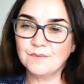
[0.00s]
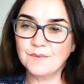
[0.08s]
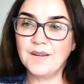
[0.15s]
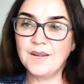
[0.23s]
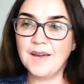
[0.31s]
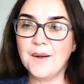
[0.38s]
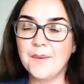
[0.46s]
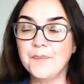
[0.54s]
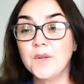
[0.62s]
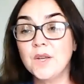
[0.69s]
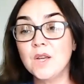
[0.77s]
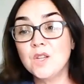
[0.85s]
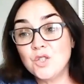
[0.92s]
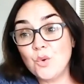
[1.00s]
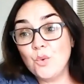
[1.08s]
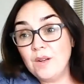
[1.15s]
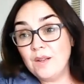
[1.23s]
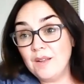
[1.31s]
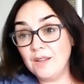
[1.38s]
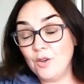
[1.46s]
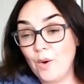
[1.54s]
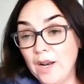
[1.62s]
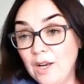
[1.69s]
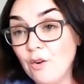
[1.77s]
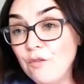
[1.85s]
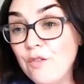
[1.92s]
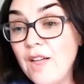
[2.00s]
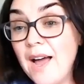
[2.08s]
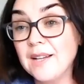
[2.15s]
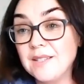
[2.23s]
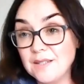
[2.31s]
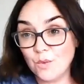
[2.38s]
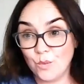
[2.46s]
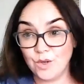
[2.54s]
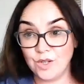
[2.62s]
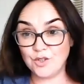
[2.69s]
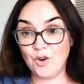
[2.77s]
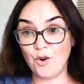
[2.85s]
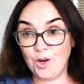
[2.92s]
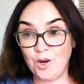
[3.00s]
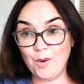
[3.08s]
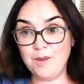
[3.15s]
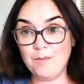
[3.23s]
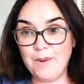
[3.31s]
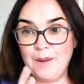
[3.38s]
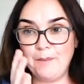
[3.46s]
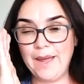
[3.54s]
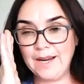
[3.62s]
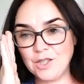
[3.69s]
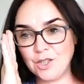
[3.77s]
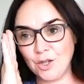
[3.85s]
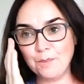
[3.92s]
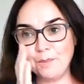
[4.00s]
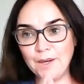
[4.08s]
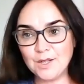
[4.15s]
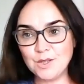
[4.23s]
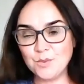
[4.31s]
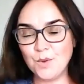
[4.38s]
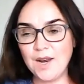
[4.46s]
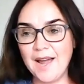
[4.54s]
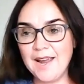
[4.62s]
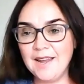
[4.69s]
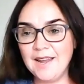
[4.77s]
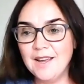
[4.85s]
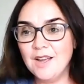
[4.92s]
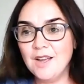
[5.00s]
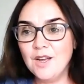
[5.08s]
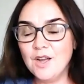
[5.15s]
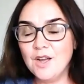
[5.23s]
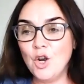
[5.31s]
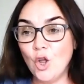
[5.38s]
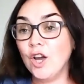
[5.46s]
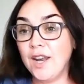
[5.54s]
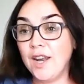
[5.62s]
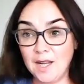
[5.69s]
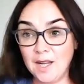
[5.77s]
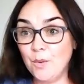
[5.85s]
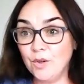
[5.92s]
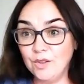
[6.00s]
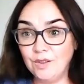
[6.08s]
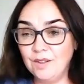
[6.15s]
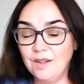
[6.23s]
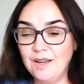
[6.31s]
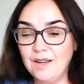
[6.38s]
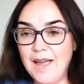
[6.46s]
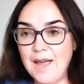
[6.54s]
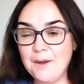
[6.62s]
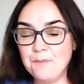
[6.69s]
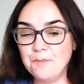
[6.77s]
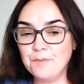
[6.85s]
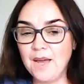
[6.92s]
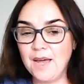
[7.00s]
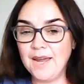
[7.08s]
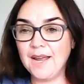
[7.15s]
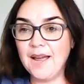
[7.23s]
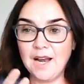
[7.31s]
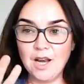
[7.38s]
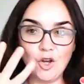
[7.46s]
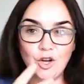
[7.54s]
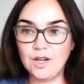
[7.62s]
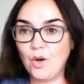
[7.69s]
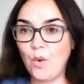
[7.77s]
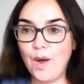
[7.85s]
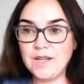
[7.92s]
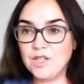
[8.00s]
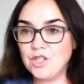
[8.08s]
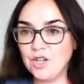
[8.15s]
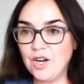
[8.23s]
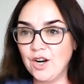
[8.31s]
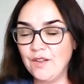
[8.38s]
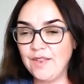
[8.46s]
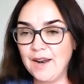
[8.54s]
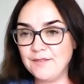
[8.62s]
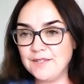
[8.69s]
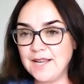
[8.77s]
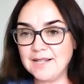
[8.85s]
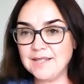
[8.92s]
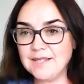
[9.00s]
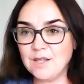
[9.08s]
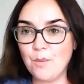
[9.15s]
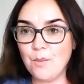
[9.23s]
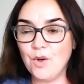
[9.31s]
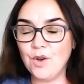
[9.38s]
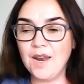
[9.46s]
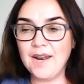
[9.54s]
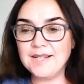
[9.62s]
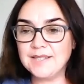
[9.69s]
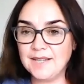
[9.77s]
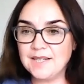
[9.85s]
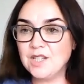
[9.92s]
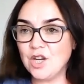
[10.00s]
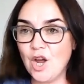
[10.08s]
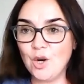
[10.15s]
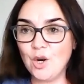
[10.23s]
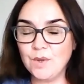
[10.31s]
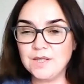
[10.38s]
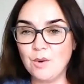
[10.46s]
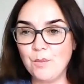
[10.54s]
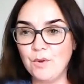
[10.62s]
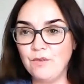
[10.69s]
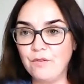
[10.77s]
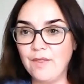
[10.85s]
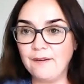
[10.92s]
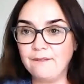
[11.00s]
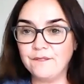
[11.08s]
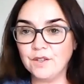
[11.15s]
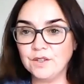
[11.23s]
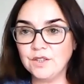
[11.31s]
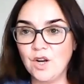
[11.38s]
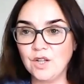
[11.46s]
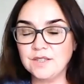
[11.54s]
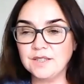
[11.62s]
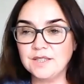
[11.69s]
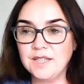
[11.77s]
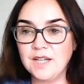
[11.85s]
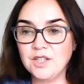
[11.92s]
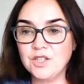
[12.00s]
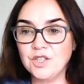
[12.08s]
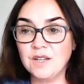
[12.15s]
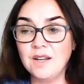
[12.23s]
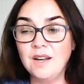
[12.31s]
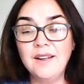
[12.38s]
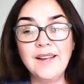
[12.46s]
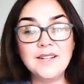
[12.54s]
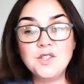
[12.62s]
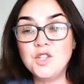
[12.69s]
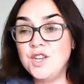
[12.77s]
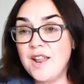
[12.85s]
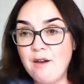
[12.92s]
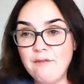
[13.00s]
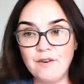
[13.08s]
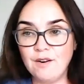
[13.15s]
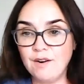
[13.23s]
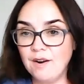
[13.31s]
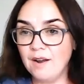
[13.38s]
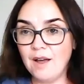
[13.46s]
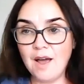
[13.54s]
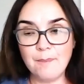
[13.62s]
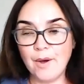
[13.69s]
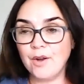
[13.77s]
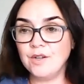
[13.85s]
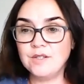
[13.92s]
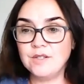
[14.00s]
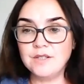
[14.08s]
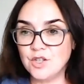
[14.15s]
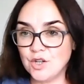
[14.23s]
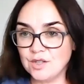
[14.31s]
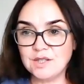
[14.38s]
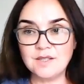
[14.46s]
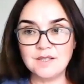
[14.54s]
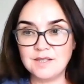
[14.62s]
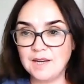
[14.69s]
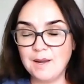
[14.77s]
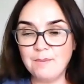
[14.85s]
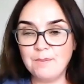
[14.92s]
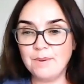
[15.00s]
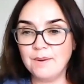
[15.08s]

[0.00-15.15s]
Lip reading: Yeah, so, you know, I love that when you talk about the big picture, because when I look at anyone and I look at a questionnaire that I've sent someone, and I sit down with someone for that first consultation, it's never about just the sleep.